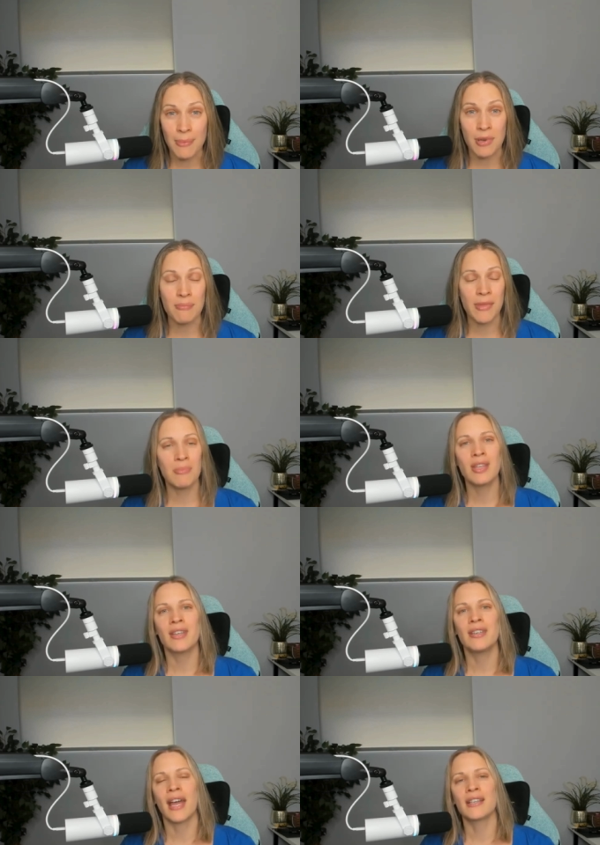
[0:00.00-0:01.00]
But maybe the
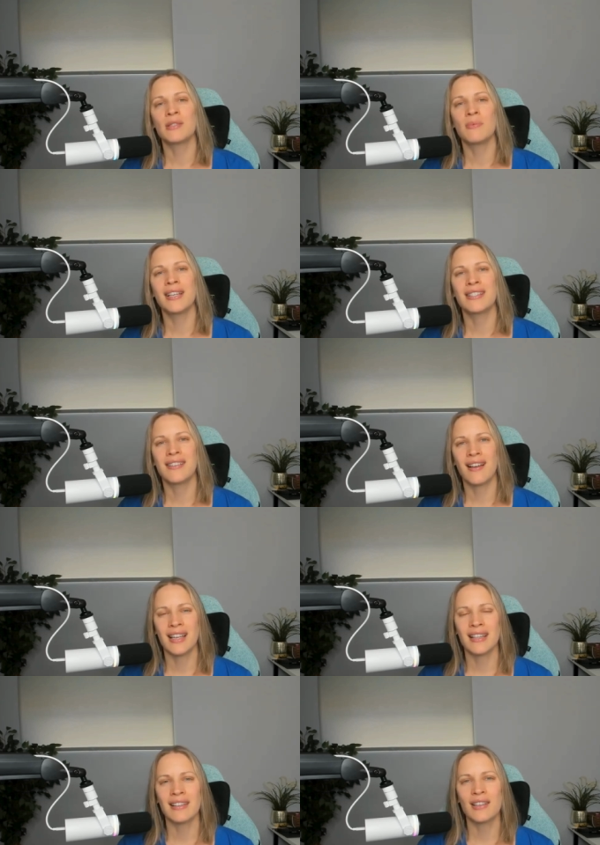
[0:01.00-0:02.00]
next week study
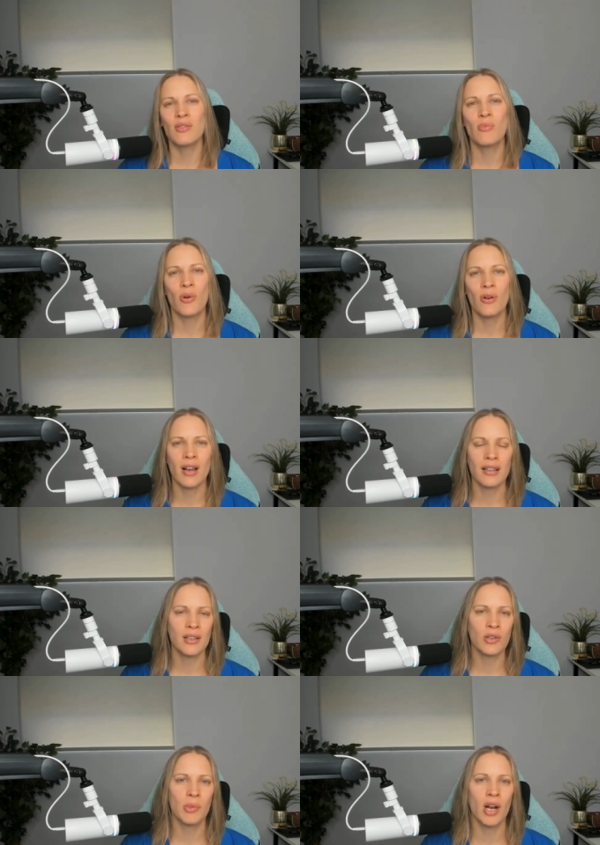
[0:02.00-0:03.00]
a little more, a
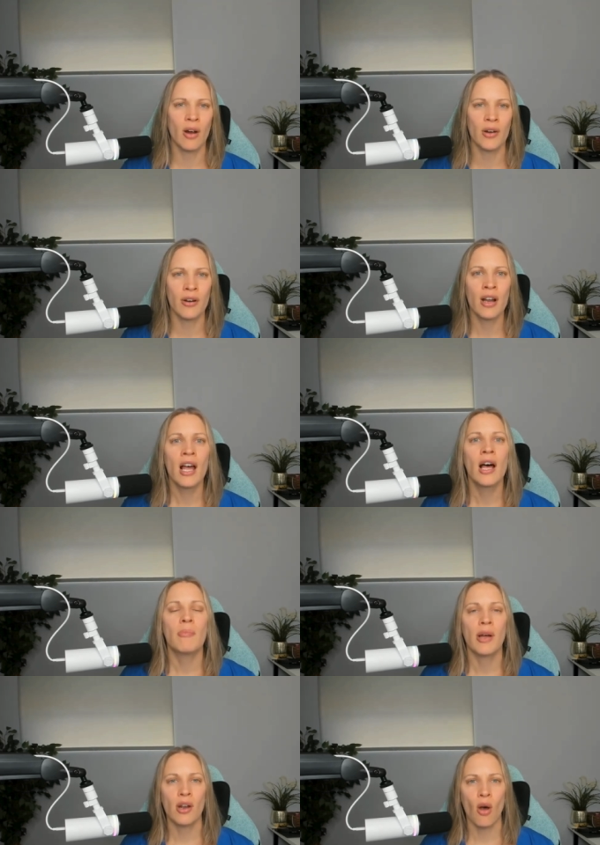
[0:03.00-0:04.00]
little bit harder,
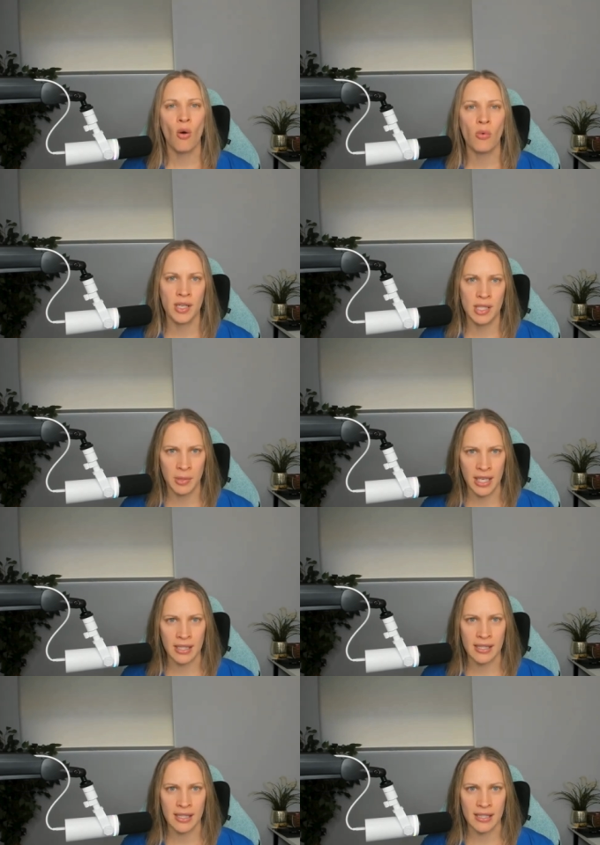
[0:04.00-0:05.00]
but always be
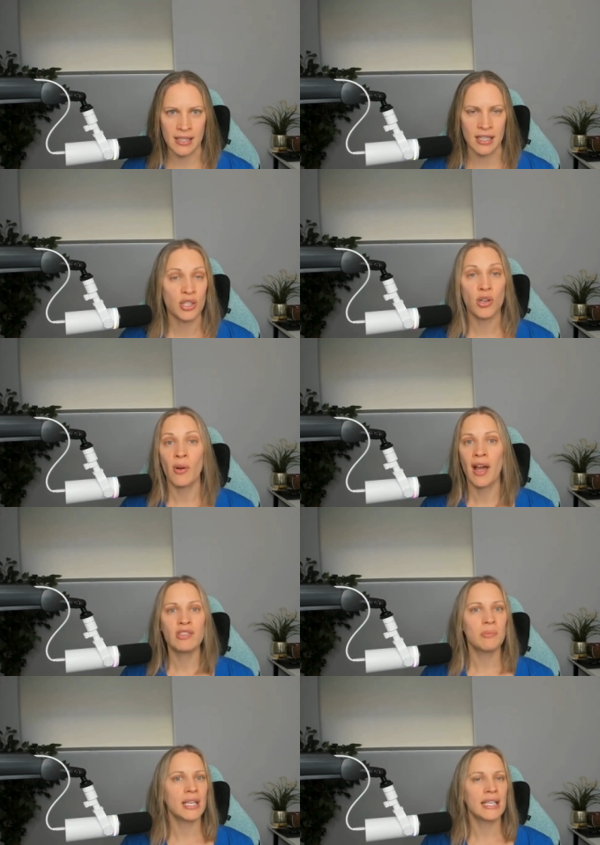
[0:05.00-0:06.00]
consistent. You don't have
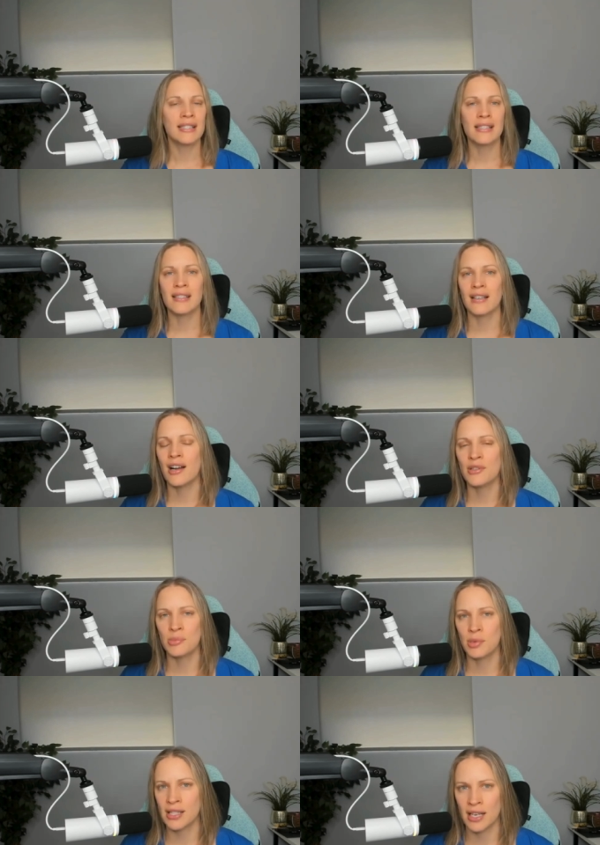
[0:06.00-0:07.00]
to be consistent
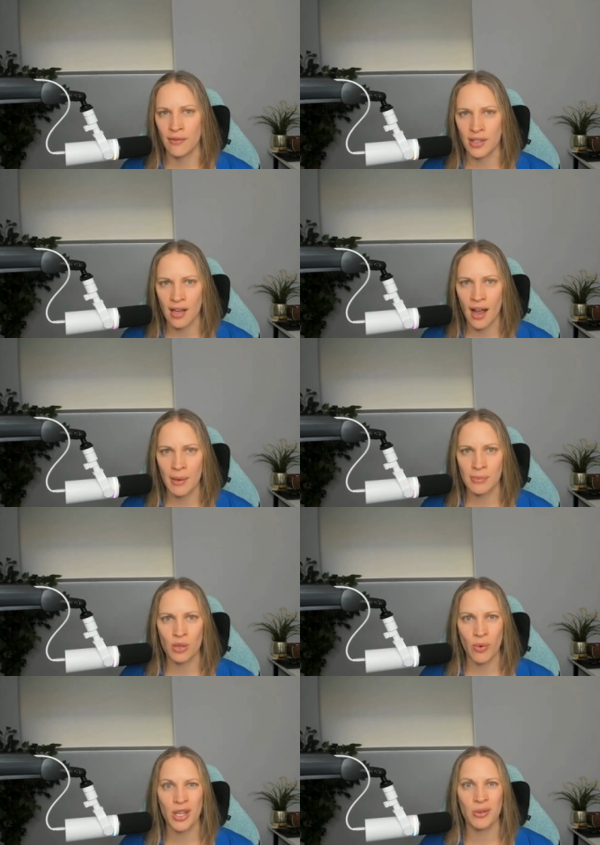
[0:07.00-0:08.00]
100% of the time. So
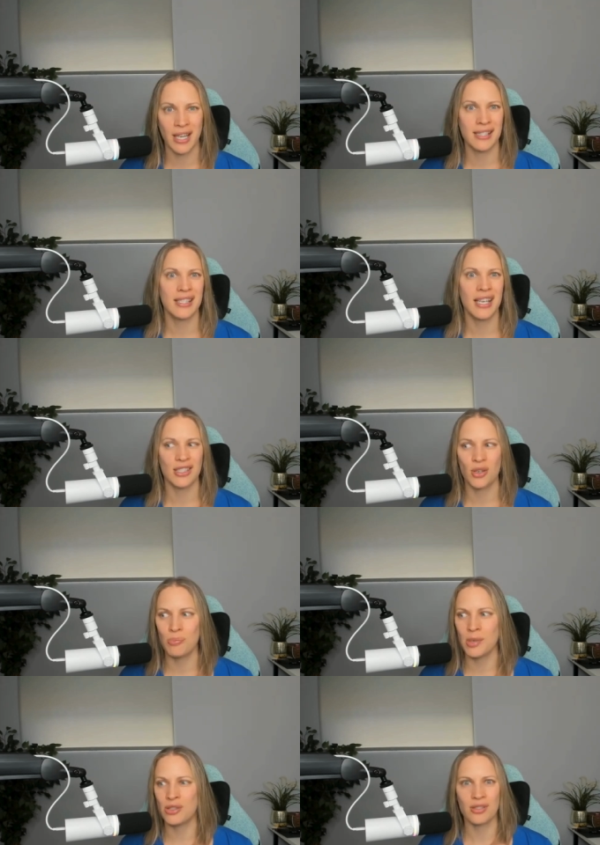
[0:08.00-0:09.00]
when you get sick, don't
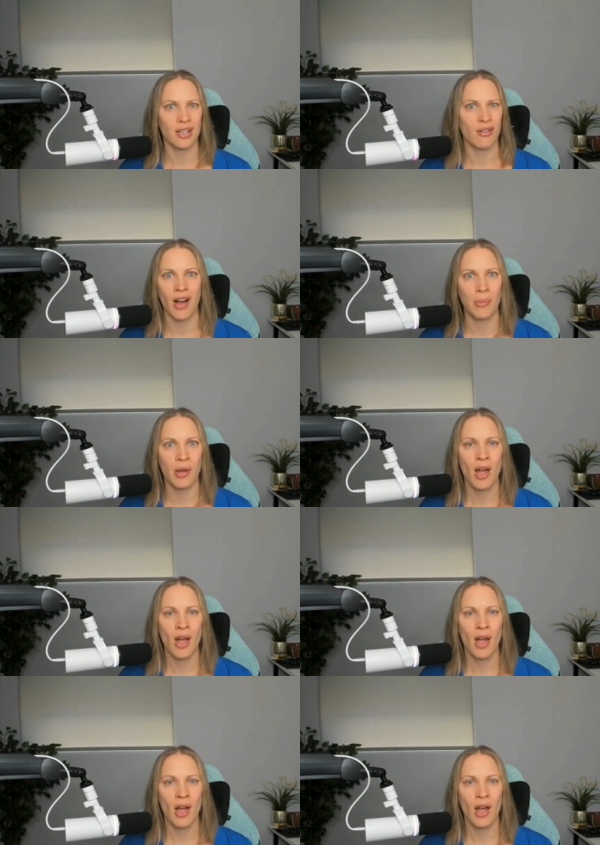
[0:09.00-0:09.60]
beat yourself up.